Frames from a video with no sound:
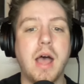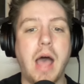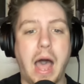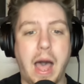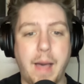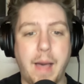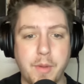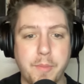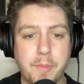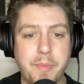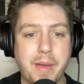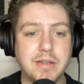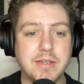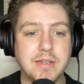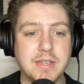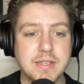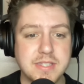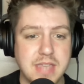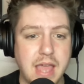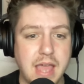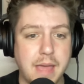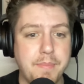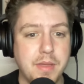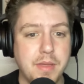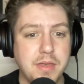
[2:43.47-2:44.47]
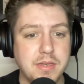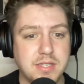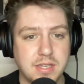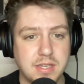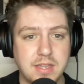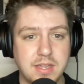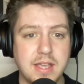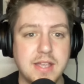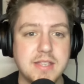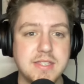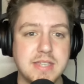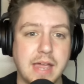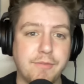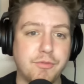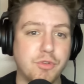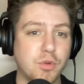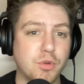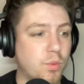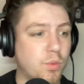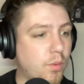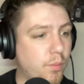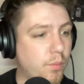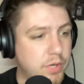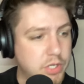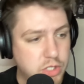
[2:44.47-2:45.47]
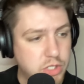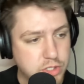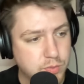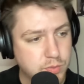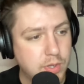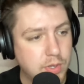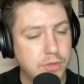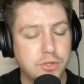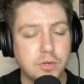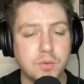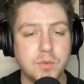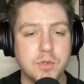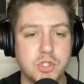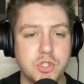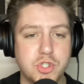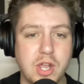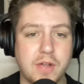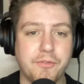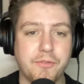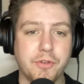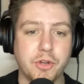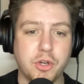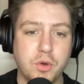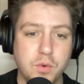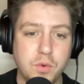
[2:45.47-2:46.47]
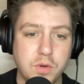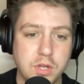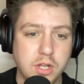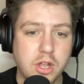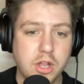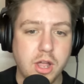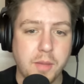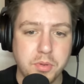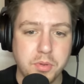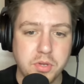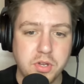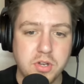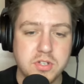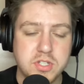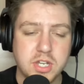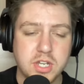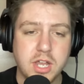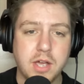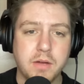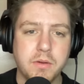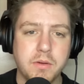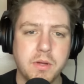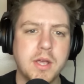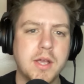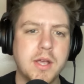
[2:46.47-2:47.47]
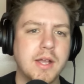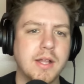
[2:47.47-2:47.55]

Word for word: I'm about to step into this after what we just went through with Jeff Okudah a couple years ago.